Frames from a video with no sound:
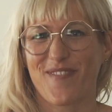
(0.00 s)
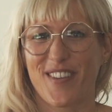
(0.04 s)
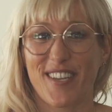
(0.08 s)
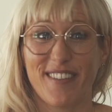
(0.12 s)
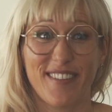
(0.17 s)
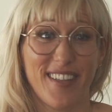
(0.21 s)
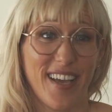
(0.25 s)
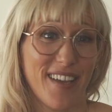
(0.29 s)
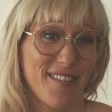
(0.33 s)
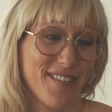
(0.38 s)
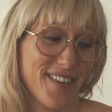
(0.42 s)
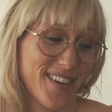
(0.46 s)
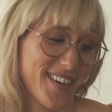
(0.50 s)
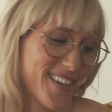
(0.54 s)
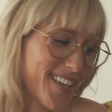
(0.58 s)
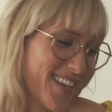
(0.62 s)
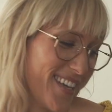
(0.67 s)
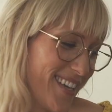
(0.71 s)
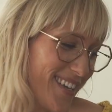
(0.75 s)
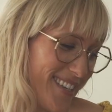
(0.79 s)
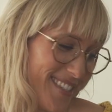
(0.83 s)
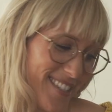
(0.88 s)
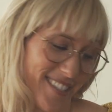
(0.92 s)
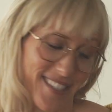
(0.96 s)

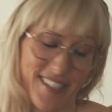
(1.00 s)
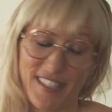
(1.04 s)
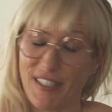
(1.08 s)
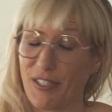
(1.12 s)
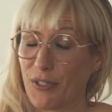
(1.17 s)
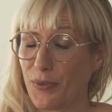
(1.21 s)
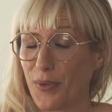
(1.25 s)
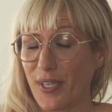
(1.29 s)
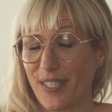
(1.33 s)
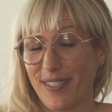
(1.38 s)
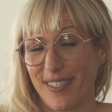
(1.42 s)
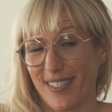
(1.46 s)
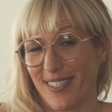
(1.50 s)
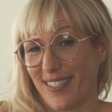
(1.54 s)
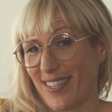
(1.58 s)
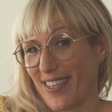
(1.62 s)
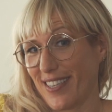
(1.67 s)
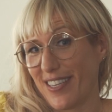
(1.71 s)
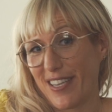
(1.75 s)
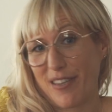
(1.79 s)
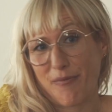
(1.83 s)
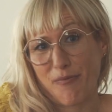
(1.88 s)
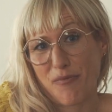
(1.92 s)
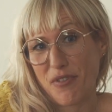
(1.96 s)
Lifehoney is the sweetness
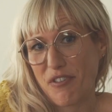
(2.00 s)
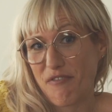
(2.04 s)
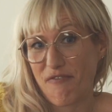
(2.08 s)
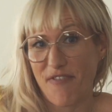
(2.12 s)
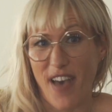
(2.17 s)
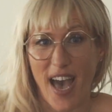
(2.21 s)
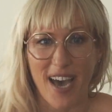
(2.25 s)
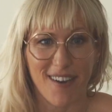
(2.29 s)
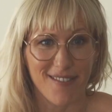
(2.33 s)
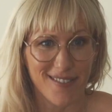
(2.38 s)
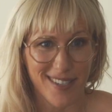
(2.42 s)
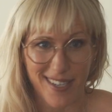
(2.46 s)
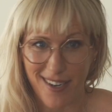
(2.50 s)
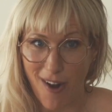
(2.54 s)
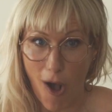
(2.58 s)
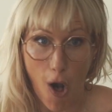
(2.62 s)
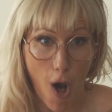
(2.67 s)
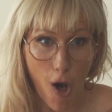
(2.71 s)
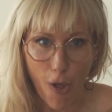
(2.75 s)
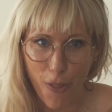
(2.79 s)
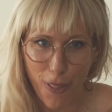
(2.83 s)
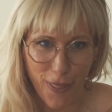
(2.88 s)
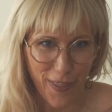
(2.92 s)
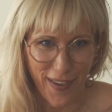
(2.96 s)
that can be found in
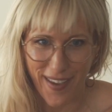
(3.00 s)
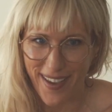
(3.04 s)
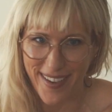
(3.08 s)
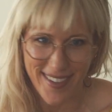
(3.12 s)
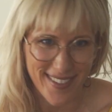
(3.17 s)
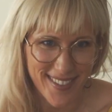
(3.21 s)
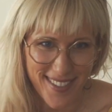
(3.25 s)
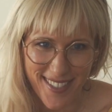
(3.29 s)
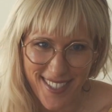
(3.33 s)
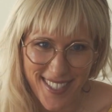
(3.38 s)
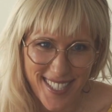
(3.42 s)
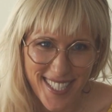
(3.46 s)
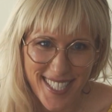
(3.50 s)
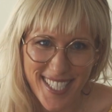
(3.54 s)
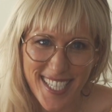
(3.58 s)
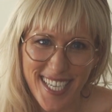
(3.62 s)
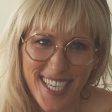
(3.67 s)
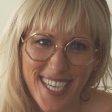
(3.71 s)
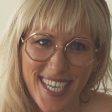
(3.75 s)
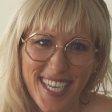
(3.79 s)
all things.